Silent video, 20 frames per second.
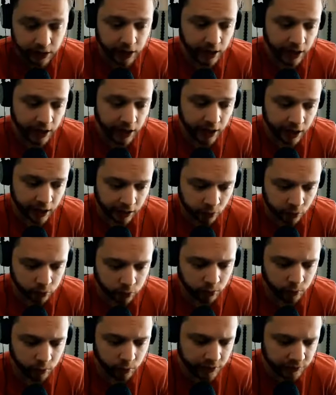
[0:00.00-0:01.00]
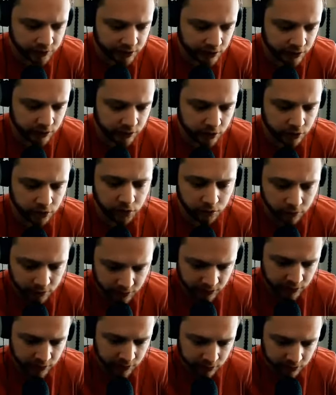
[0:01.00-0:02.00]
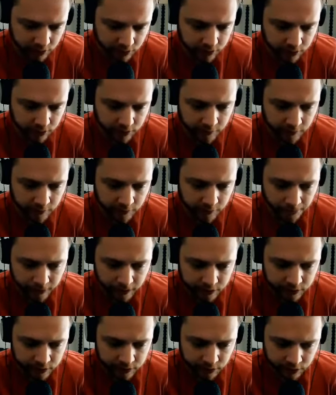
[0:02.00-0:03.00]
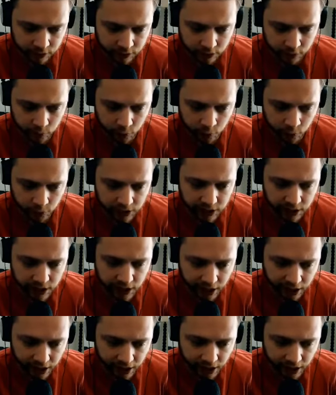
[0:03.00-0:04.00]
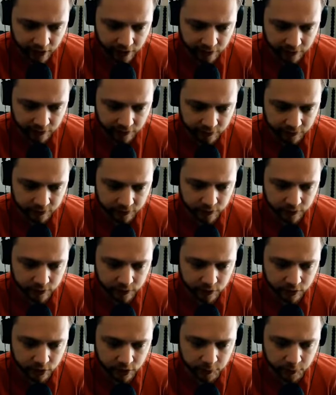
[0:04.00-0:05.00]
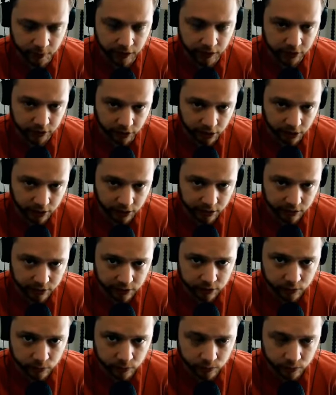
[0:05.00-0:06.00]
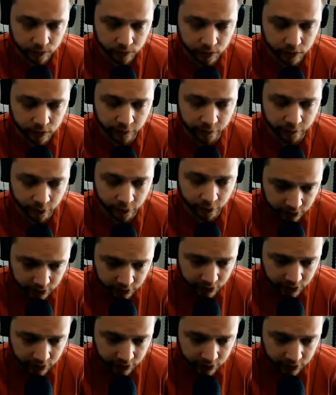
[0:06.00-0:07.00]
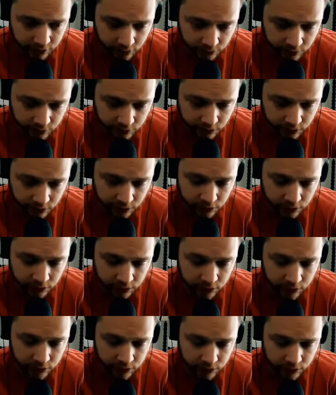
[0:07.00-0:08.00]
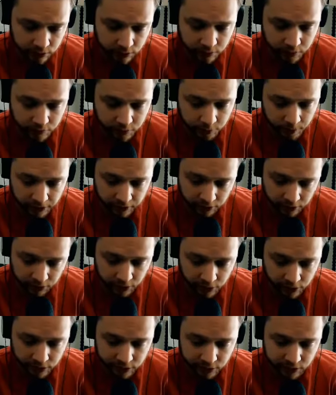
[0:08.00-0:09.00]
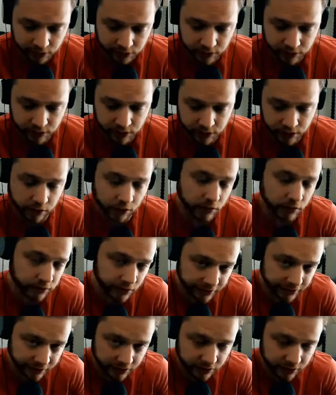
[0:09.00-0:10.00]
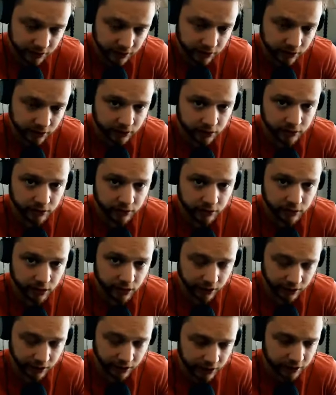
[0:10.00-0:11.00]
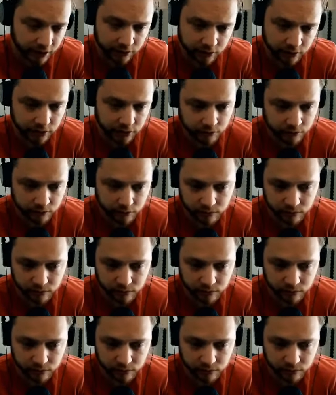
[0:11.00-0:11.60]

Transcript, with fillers: and we've seen two things since we have specialized. The first thing that we've seen since we've specialized is that those legacy accounts